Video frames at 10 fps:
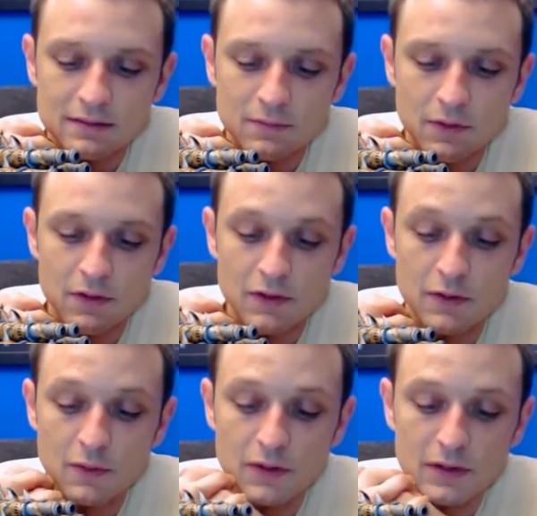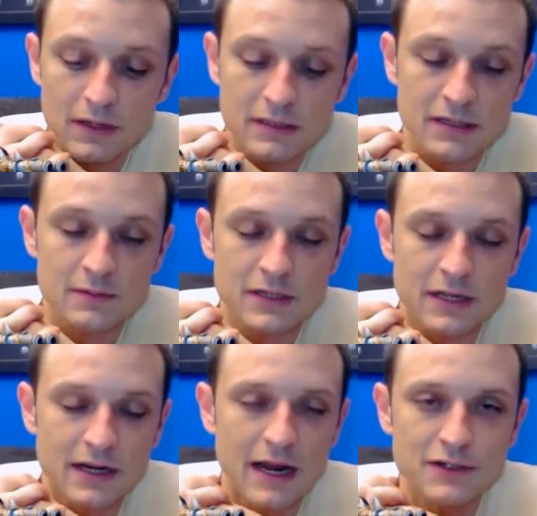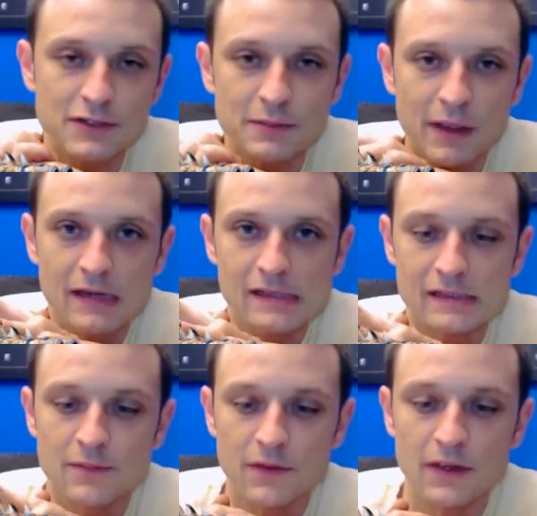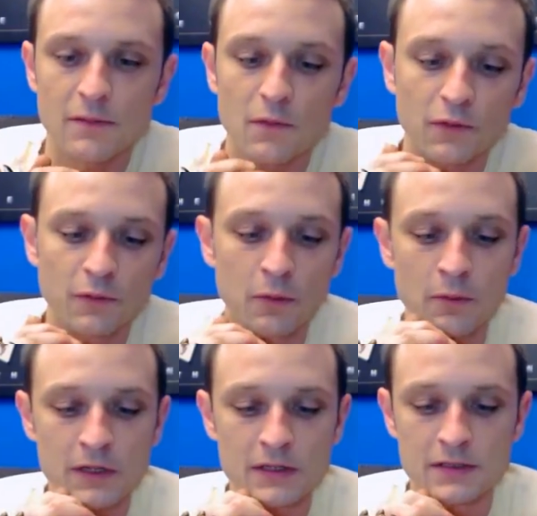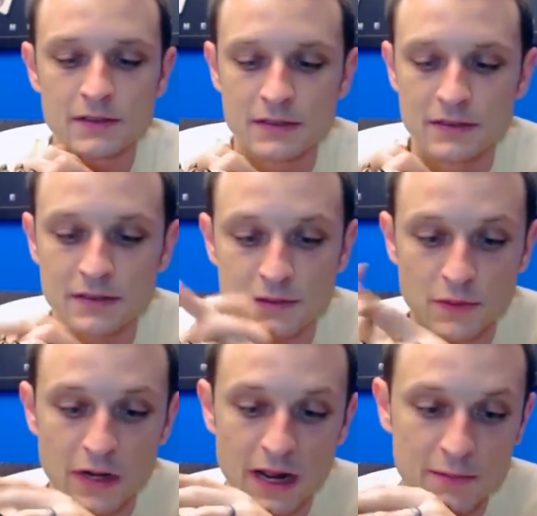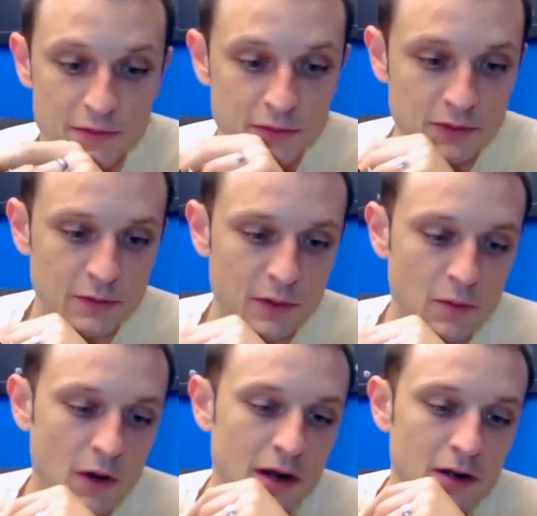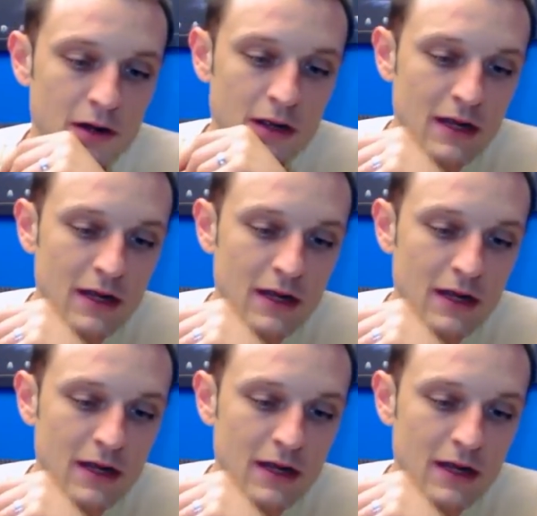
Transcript: one of the newer attempts at actually painting something in multiple pieces, is this one absolutely required.